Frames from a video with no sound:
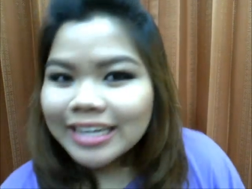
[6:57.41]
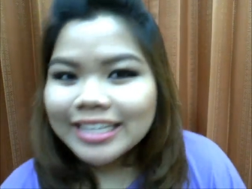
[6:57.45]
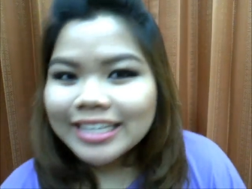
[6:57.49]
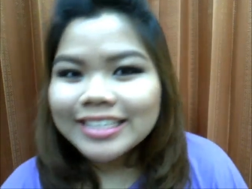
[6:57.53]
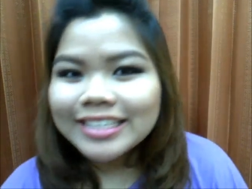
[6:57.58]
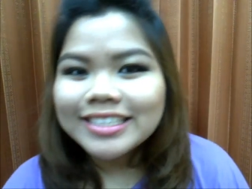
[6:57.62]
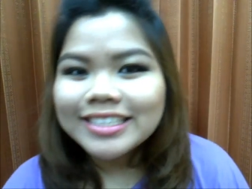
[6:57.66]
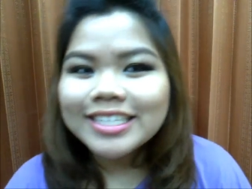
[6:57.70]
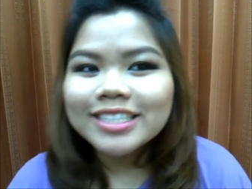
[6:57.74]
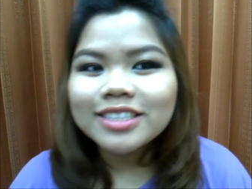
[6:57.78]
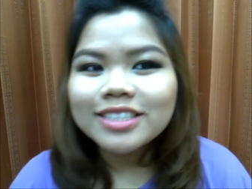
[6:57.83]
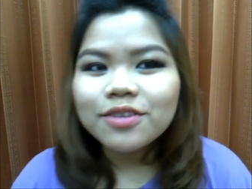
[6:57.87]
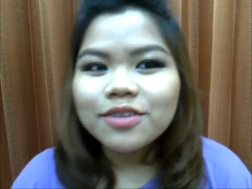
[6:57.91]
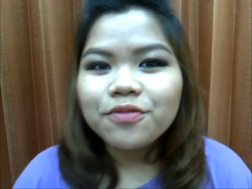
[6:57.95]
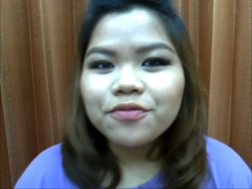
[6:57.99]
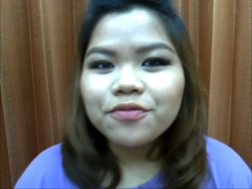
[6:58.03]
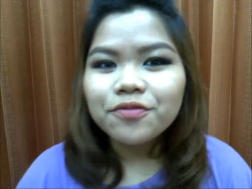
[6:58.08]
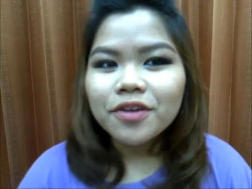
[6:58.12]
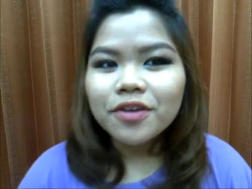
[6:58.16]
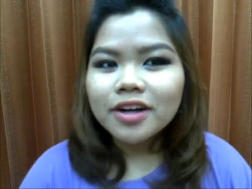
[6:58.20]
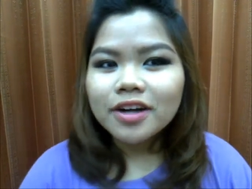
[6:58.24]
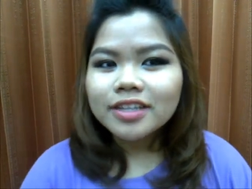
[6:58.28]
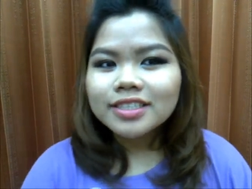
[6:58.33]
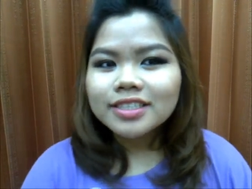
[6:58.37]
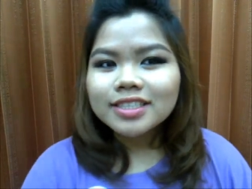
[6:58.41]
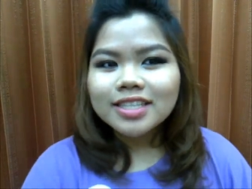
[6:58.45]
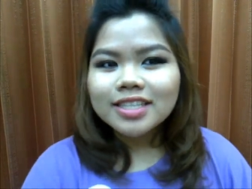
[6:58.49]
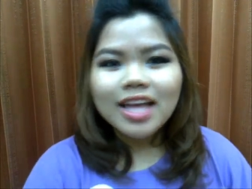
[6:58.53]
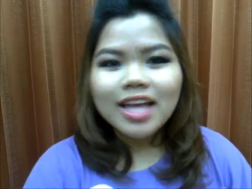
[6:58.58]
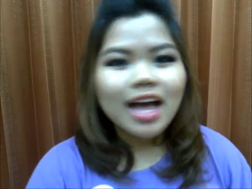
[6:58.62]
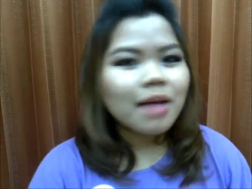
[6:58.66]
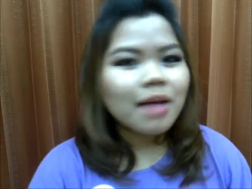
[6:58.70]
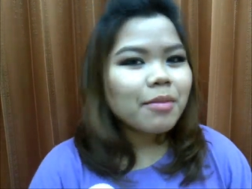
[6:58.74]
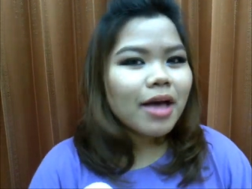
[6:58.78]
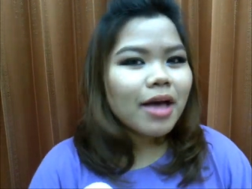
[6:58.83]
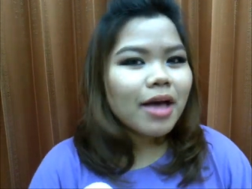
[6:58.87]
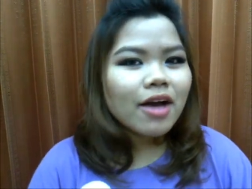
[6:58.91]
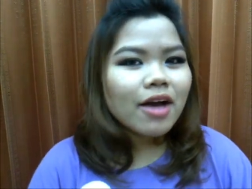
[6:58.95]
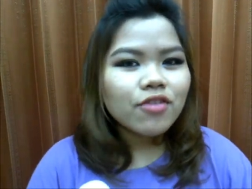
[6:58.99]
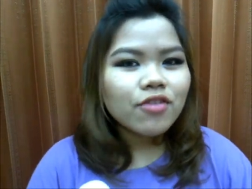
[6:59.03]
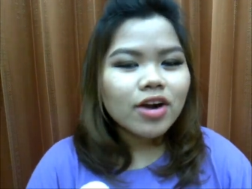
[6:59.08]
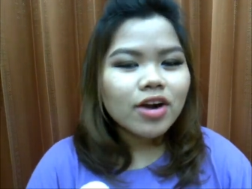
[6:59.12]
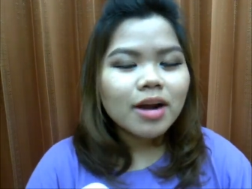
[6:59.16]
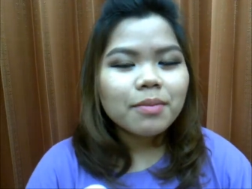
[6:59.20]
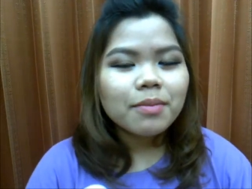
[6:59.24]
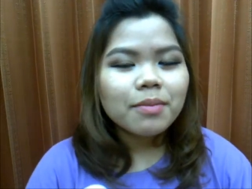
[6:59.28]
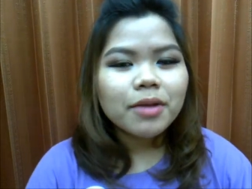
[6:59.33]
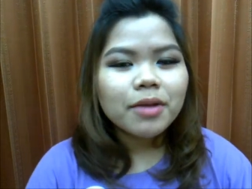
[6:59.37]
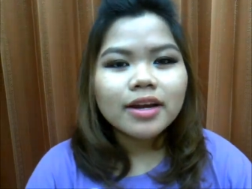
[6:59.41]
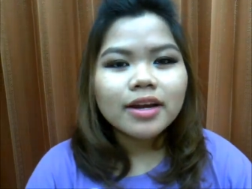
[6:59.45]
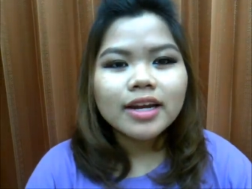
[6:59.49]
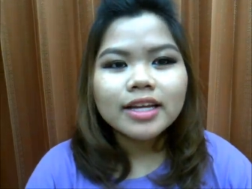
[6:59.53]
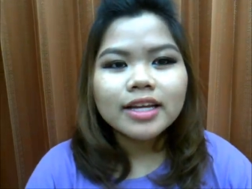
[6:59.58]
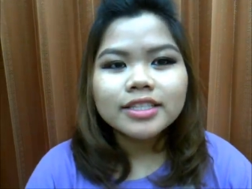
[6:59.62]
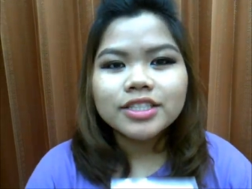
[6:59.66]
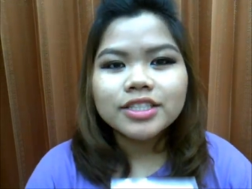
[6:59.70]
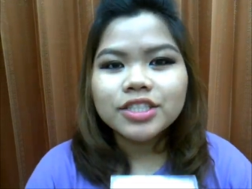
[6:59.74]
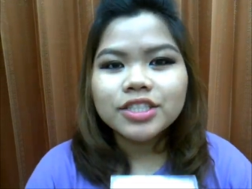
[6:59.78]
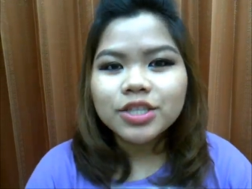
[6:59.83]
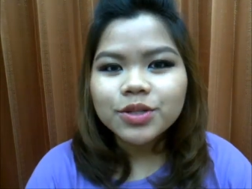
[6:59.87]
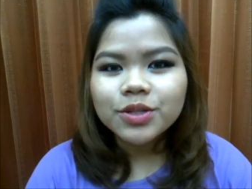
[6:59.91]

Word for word: This is the first time ever I'm gonna